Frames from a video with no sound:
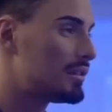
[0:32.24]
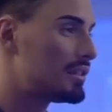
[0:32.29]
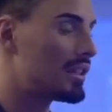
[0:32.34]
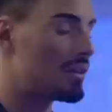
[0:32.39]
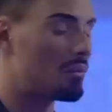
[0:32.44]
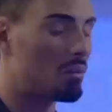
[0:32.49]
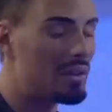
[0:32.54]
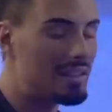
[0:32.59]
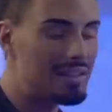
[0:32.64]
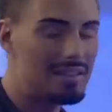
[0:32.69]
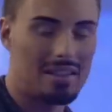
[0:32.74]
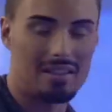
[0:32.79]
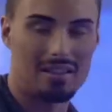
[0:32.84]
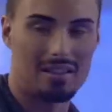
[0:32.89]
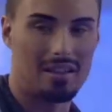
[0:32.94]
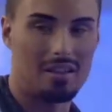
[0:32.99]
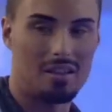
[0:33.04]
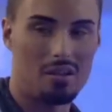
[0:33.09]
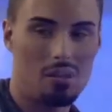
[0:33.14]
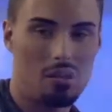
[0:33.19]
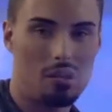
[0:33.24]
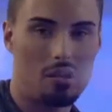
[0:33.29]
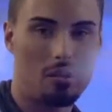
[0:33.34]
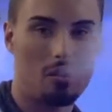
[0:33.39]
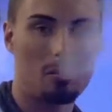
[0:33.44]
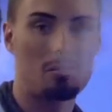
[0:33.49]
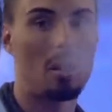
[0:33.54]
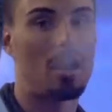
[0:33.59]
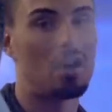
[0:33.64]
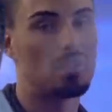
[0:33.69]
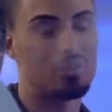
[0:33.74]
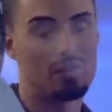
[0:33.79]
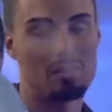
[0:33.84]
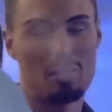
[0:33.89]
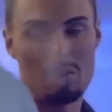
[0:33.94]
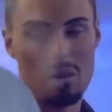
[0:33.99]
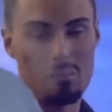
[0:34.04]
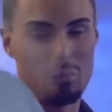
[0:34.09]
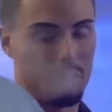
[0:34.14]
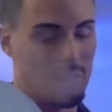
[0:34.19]
don't know what he said in it, but I do
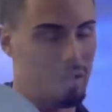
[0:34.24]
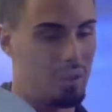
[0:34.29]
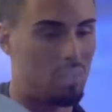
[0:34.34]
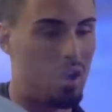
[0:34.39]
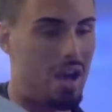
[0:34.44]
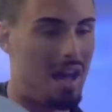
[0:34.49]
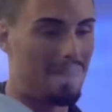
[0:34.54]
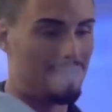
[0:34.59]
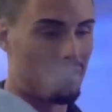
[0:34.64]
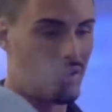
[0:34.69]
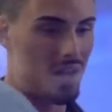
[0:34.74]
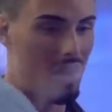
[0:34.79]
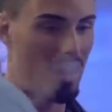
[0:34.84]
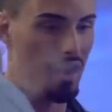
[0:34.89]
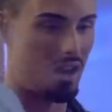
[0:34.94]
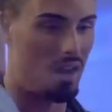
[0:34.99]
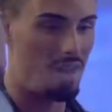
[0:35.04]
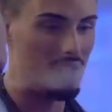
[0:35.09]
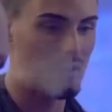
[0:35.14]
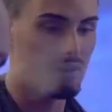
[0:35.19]
remember when I got out the car.